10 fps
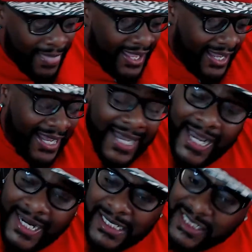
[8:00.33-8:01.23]
And
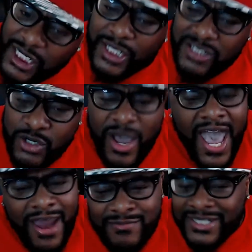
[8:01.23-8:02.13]
I still had
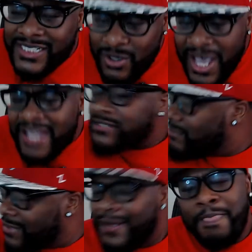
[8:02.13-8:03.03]
them. I still had some
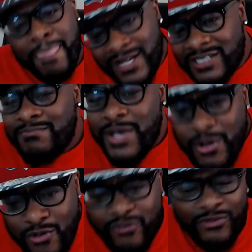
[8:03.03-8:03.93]
beautiful